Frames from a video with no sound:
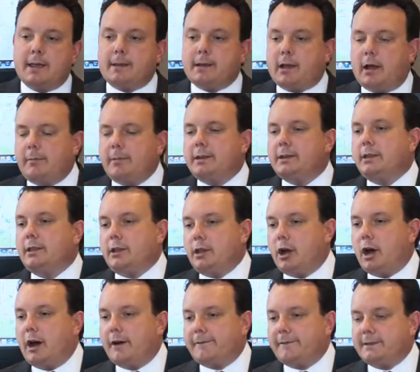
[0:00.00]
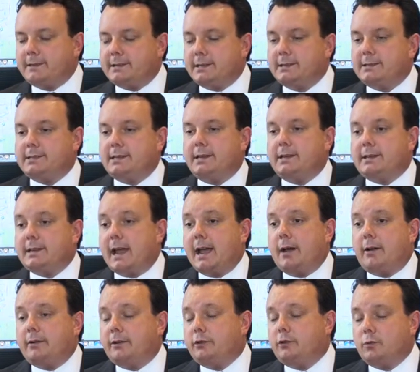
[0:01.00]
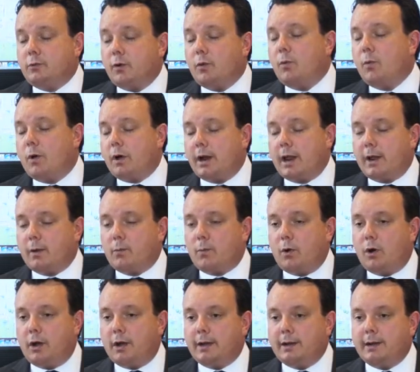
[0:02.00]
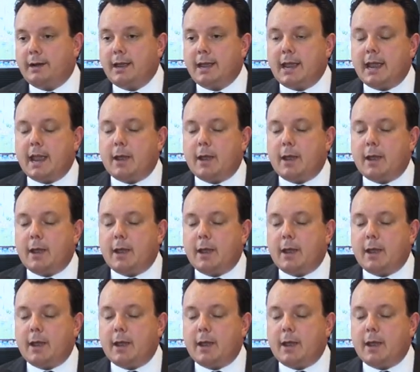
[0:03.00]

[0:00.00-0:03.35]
come into the office and sit down and do a one-on-one,